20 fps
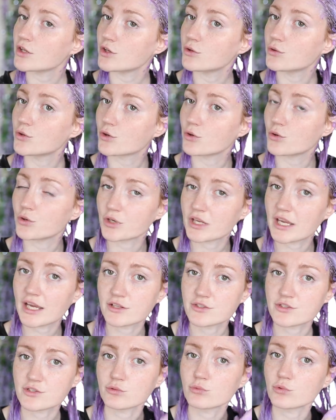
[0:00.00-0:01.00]
The Unicorn
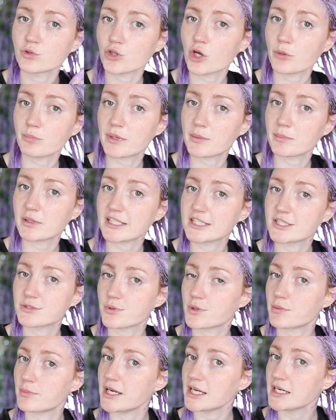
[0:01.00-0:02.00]
Council will not be
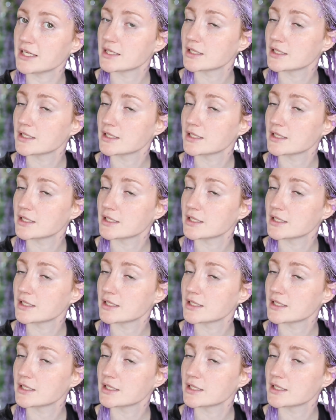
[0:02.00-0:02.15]
pleased with me.